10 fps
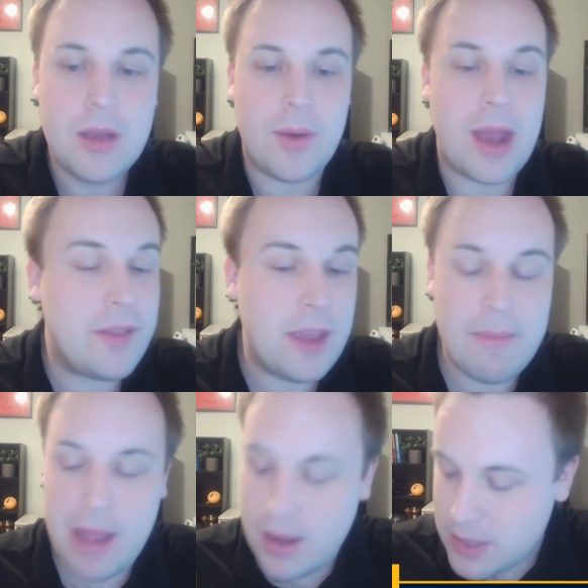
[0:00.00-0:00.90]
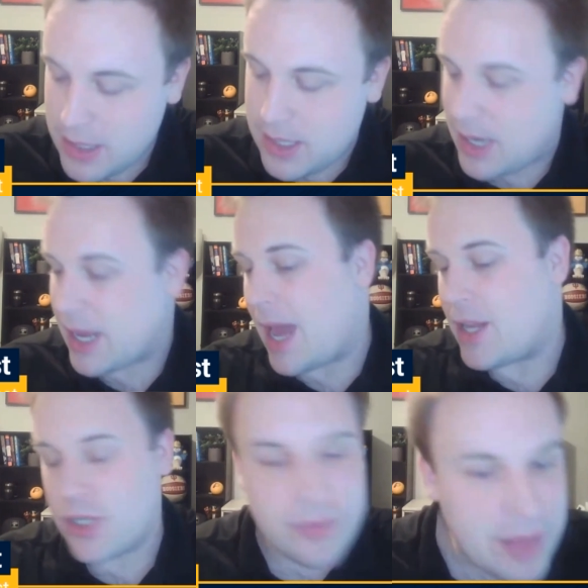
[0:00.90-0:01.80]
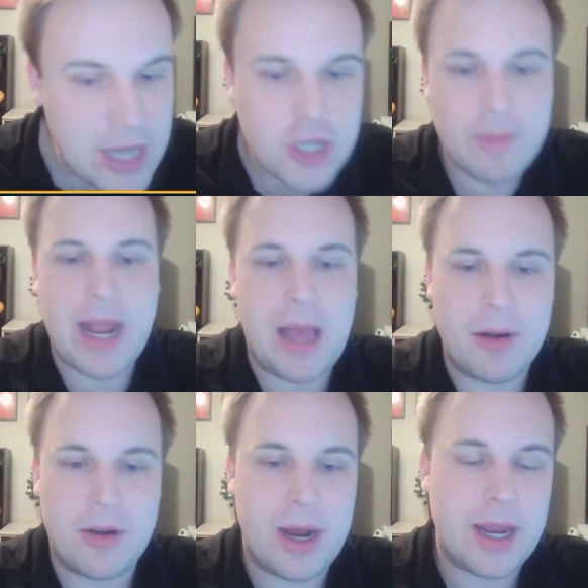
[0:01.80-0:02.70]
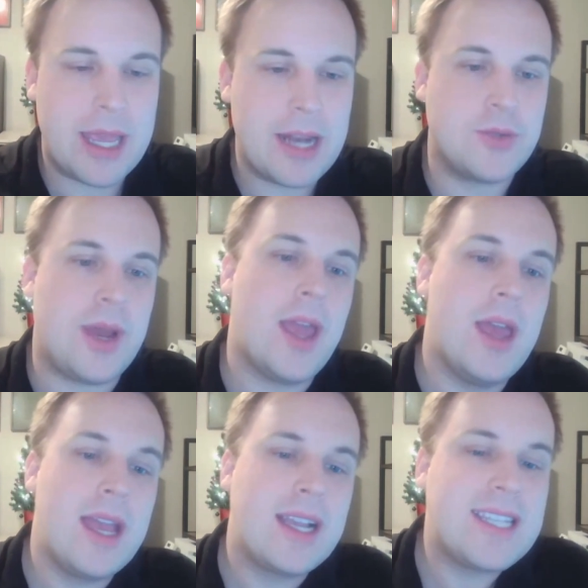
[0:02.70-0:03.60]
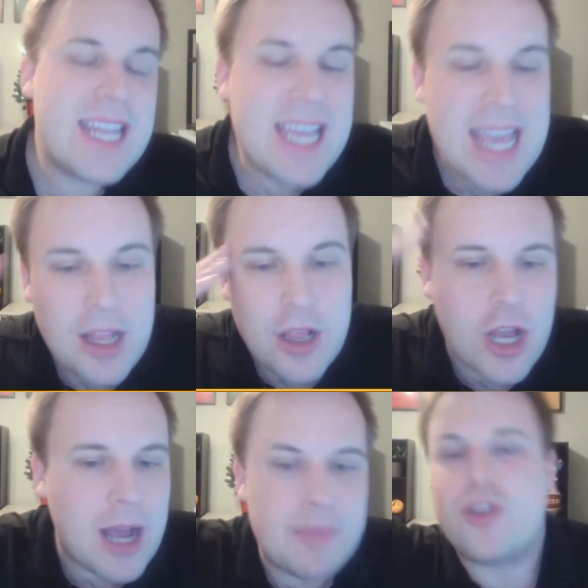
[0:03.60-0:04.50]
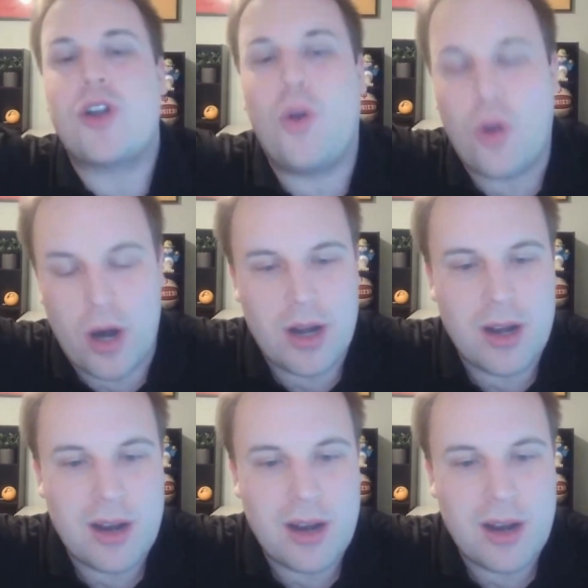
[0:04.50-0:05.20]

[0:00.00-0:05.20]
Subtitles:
right on the inbounds, they send a guy to just flash up at Haliburton, right? Get in his way. Because then he can't look up the court